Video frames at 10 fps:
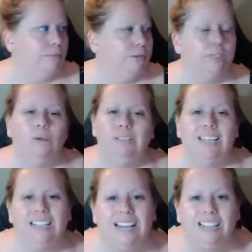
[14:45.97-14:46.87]
there's always
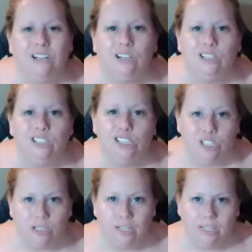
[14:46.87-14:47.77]
like that little
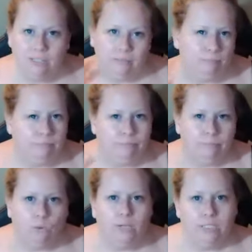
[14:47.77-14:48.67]
jerky
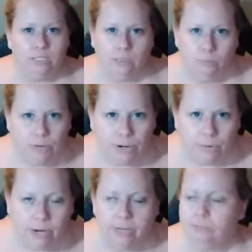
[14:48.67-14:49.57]
voice in your brain,
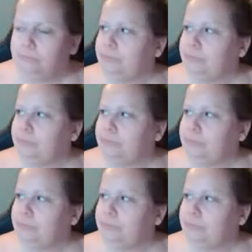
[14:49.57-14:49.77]
right?